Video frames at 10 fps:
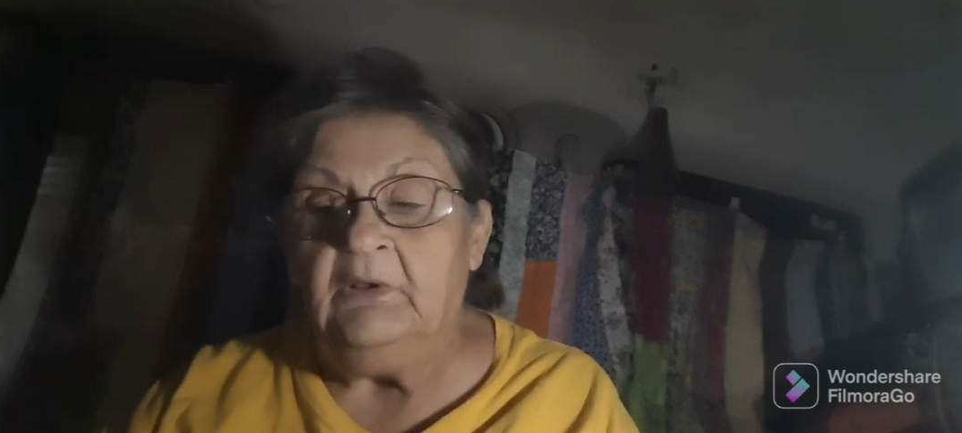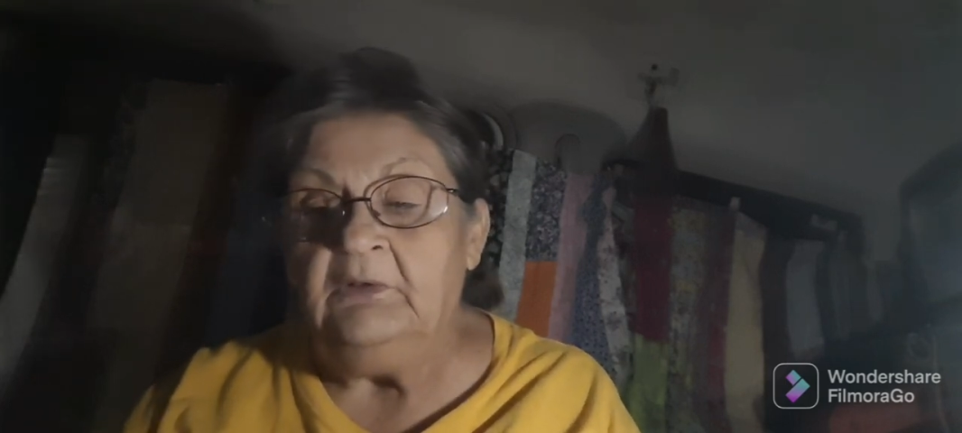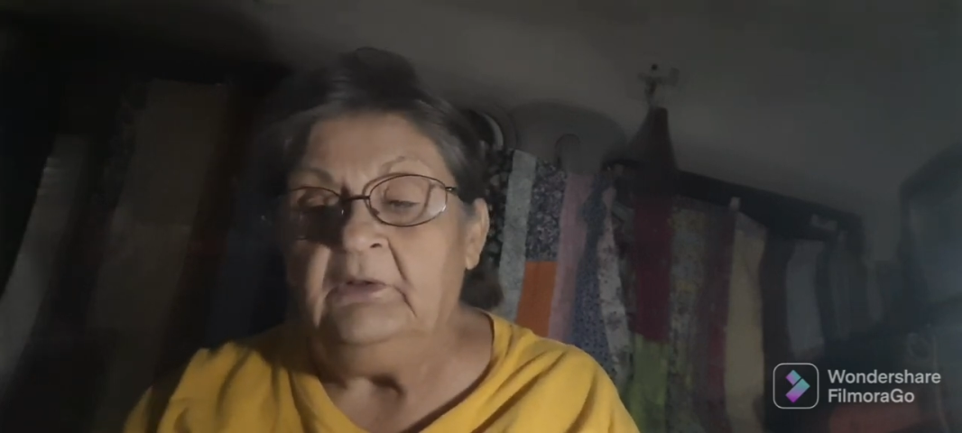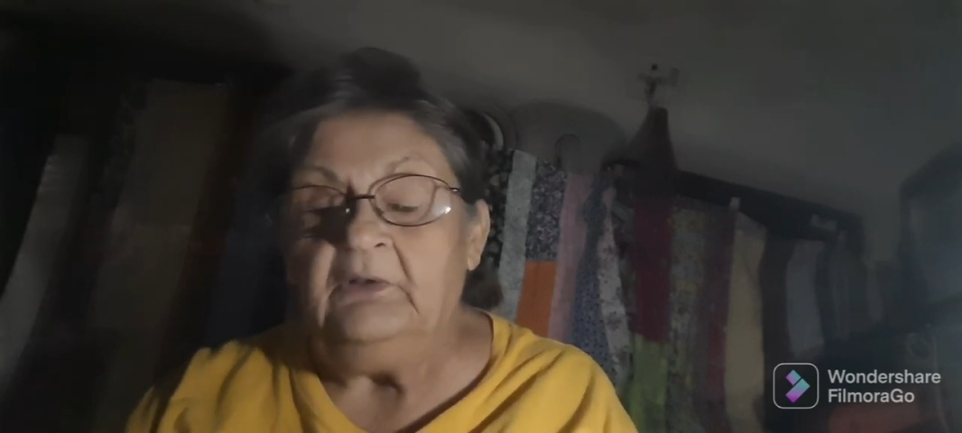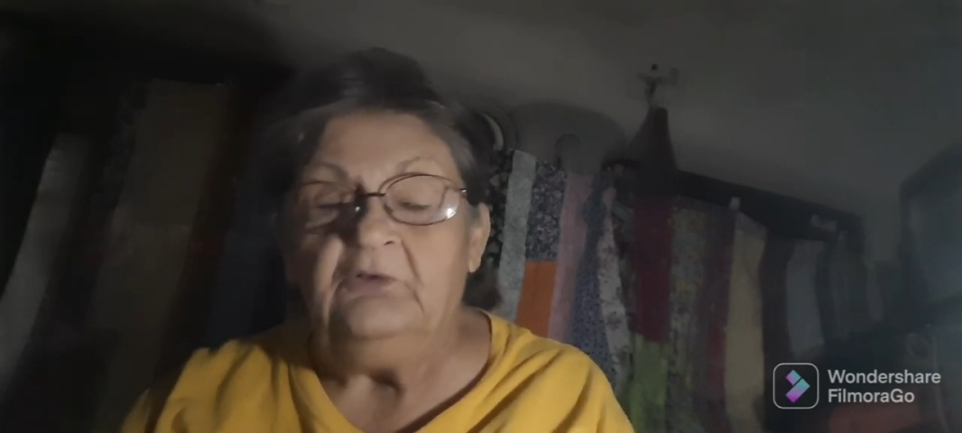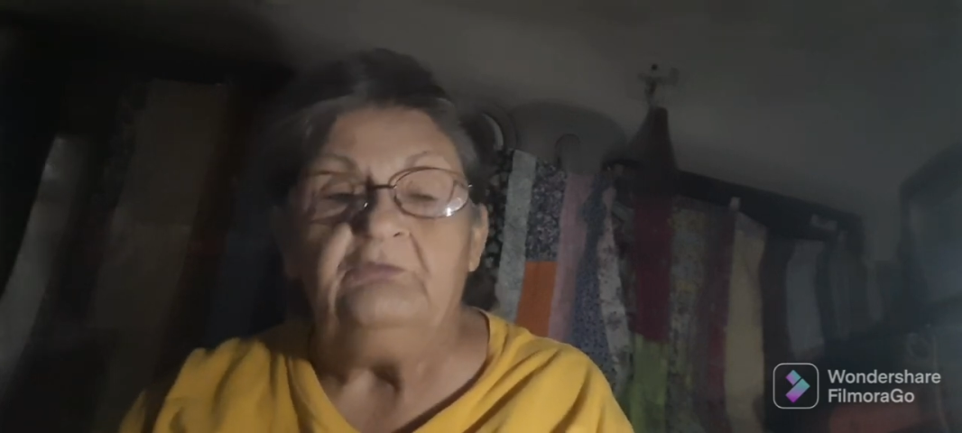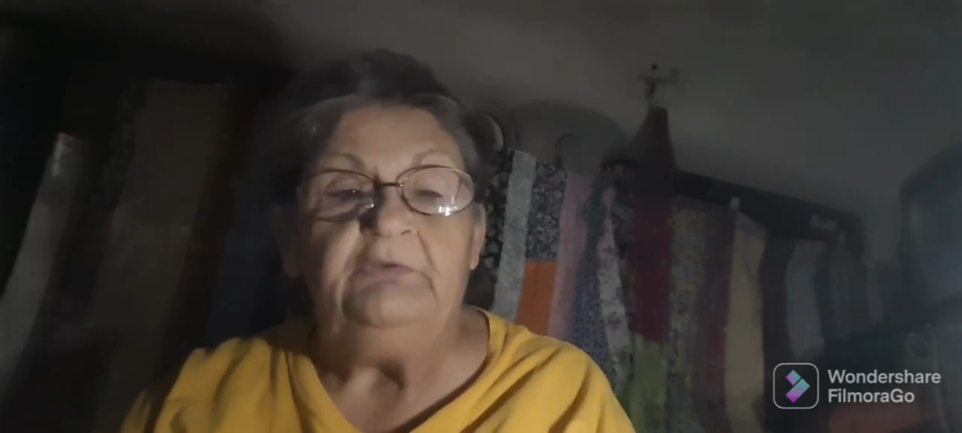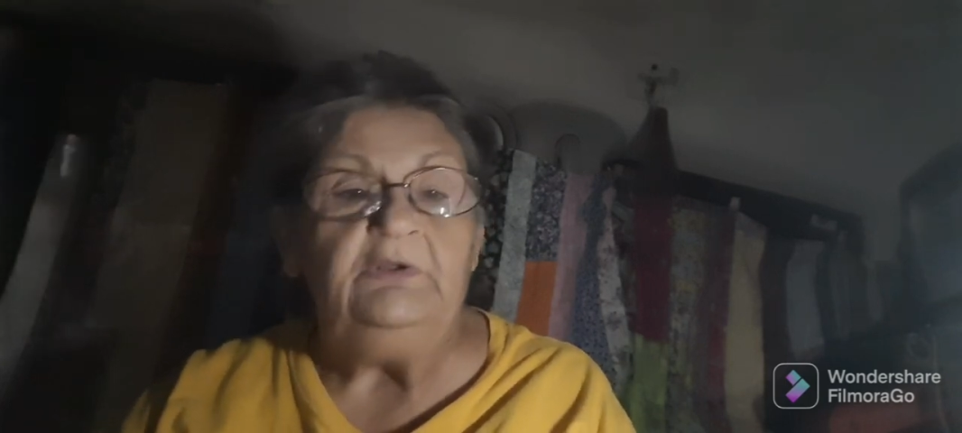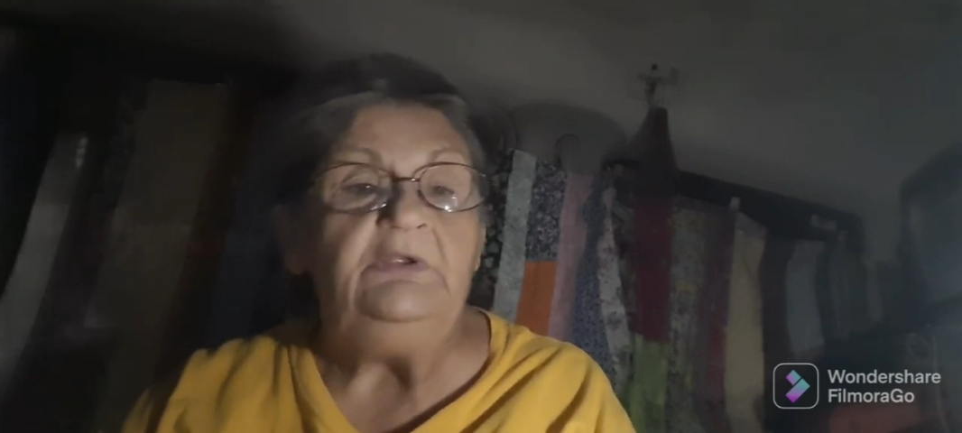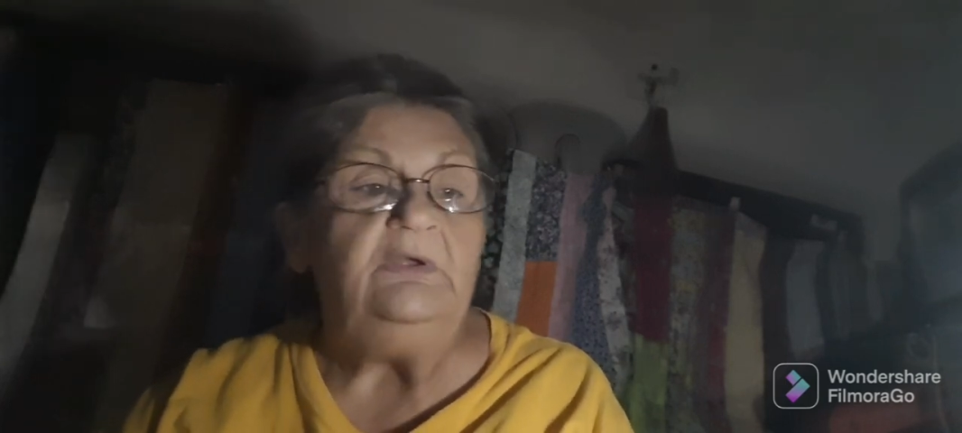another
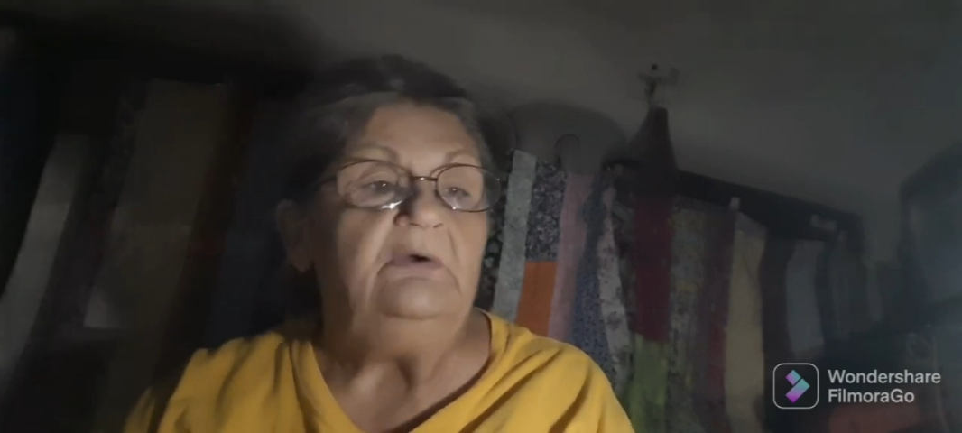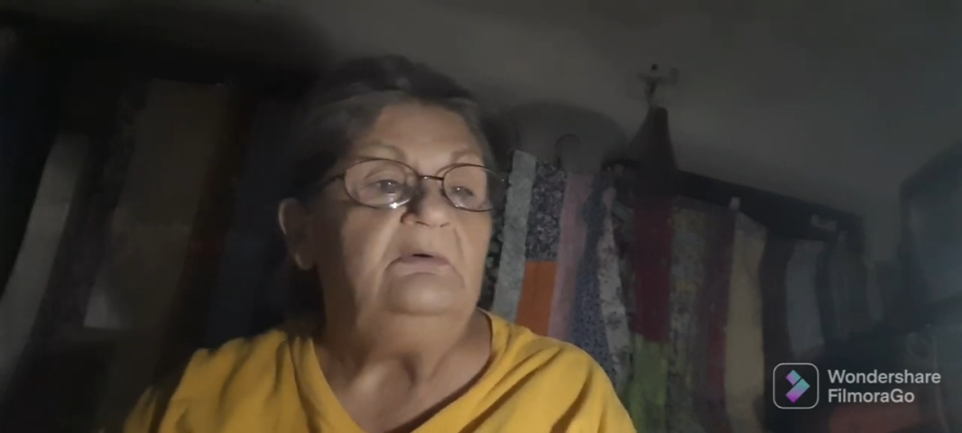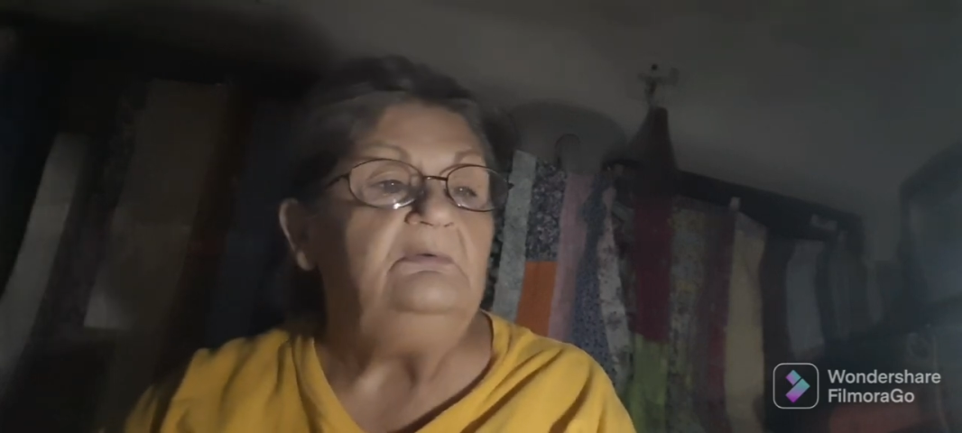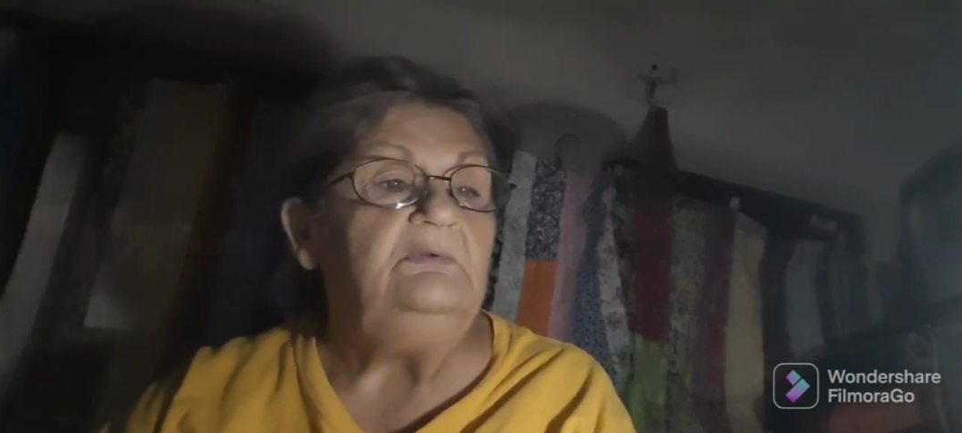video,